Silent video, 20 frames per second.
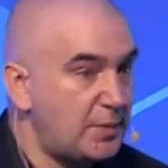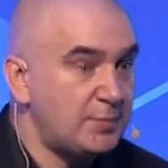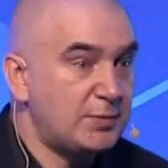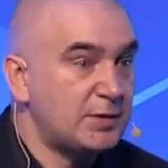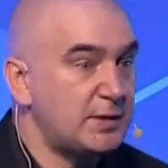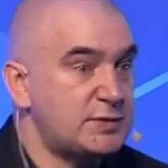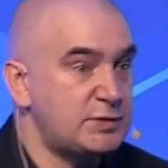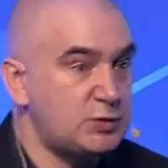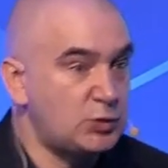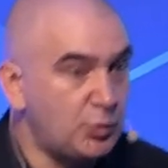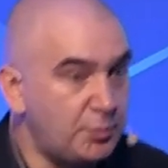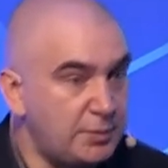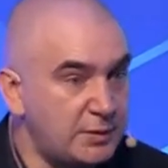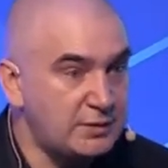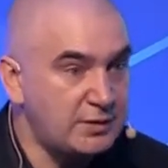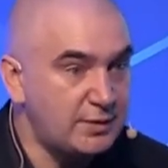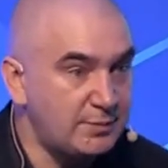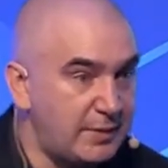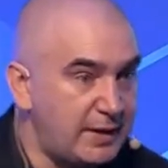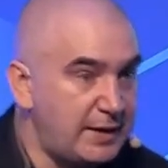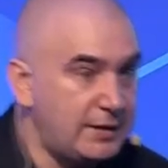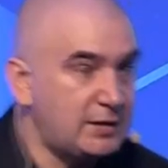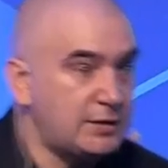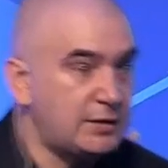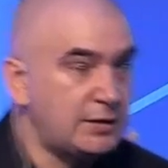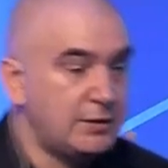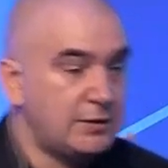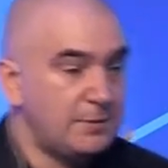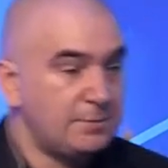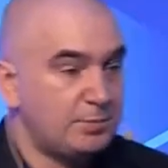People are stupid. They
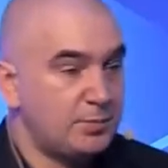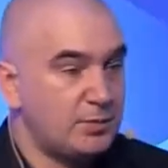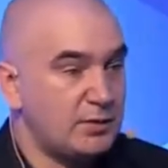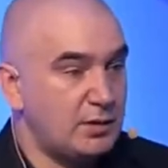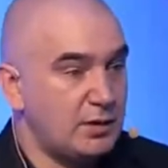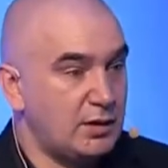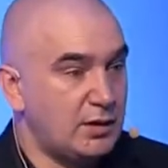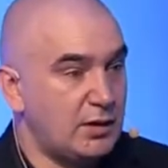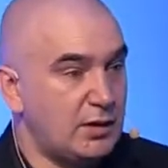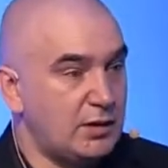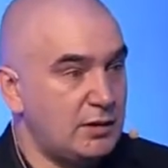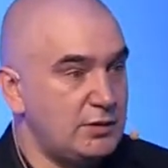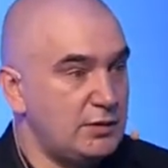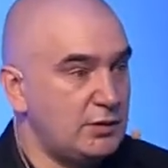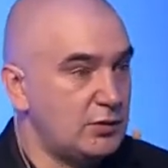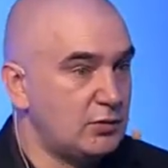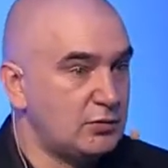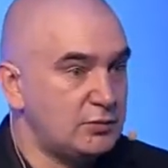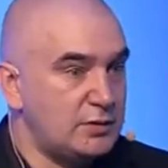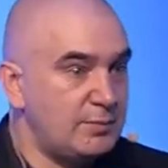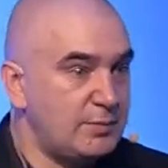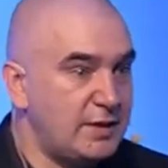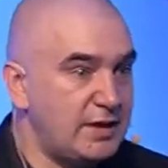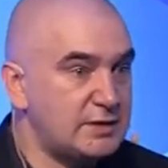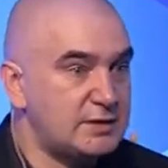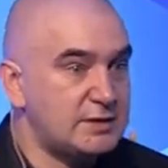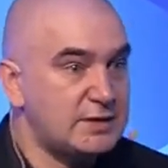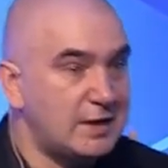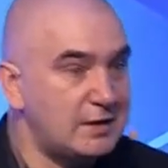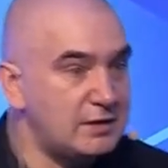make, uh, you know, they
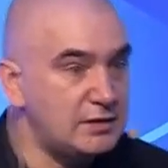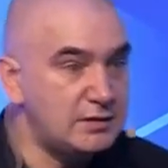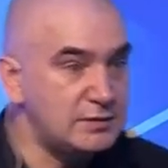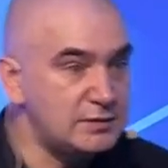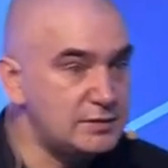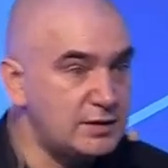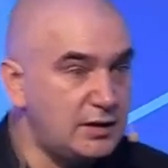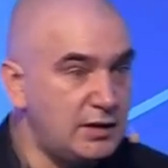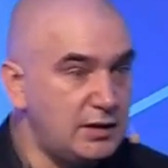make scandals.